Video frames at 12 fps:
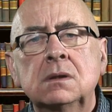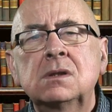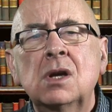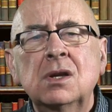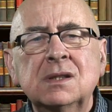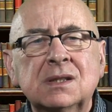
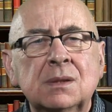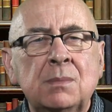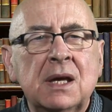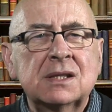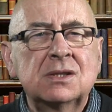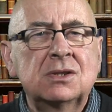Does the
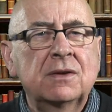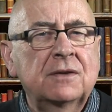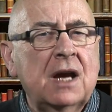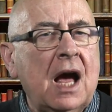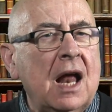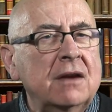message of
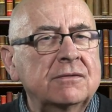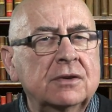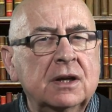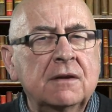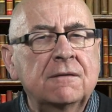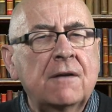
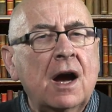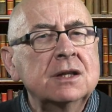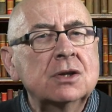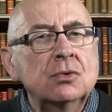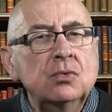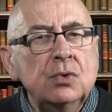Calvary
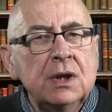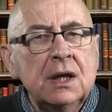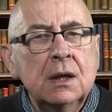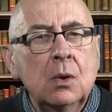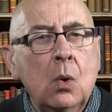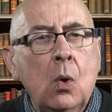find a
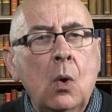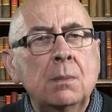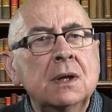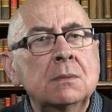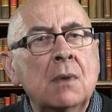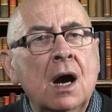real
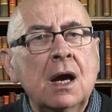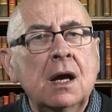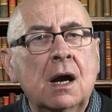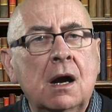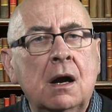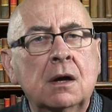home in my
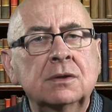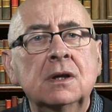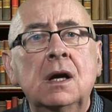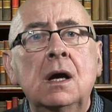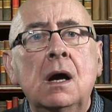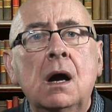heart?
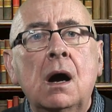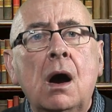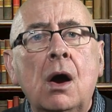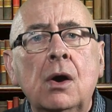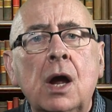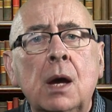
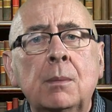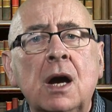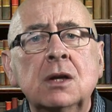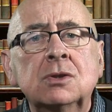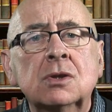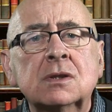Or am
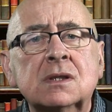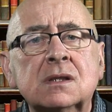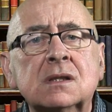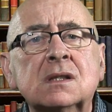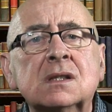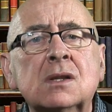I just
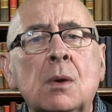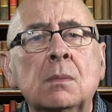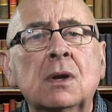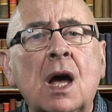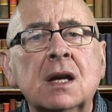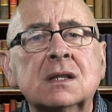
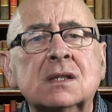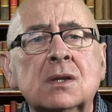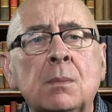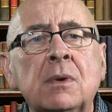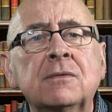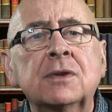like
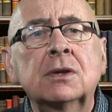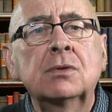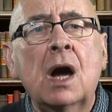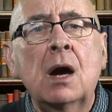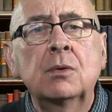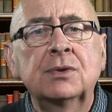some of the
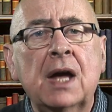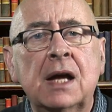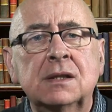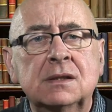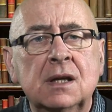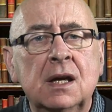crowd
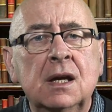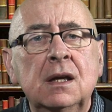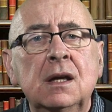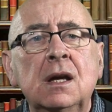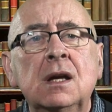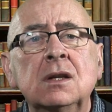that day,
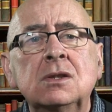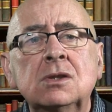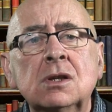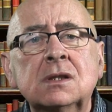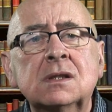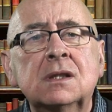
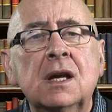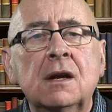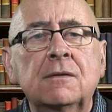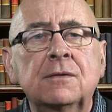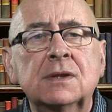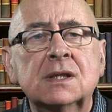just
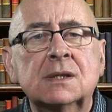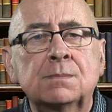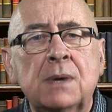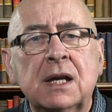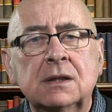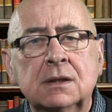there for the
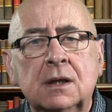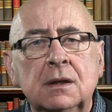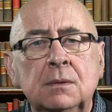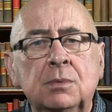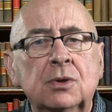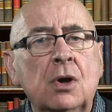
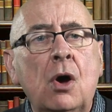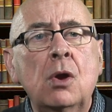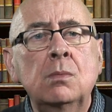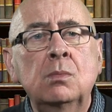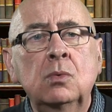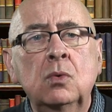spectacle but
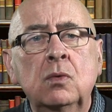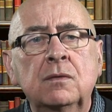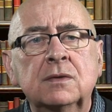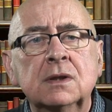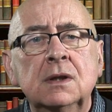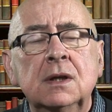
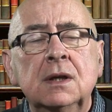unmoved